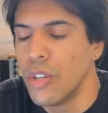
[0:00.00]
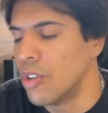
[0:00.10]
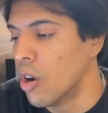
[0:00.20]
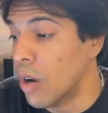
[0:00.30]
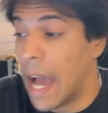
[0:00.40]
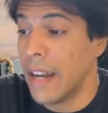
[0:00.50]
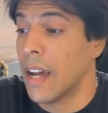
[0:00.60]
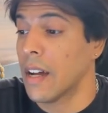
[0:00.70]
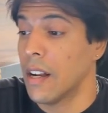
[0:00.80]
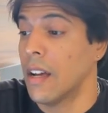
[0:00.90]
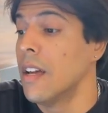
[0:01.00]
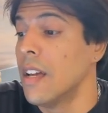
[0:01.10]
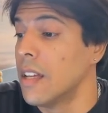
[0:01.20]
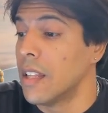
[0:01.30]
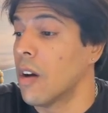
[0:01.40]
I'm not gonna
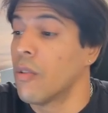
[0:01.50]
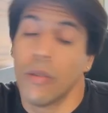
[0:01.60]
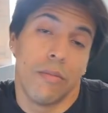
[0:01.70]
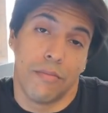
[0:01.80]
now.